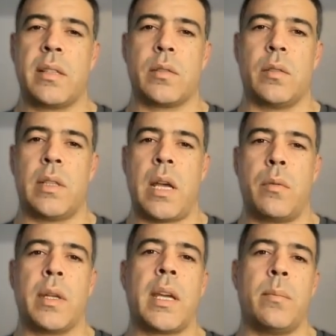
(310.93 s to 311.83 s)
So now
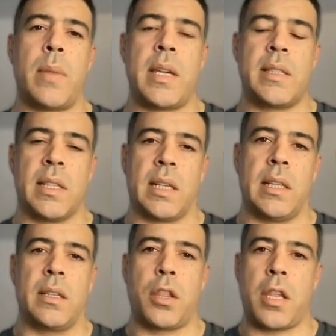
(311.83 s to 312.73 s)
we can
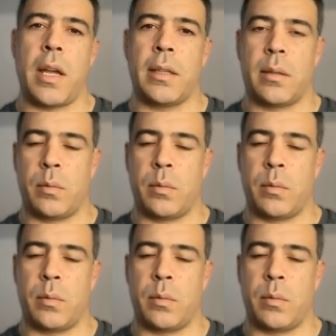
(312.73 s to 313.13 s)
basically chat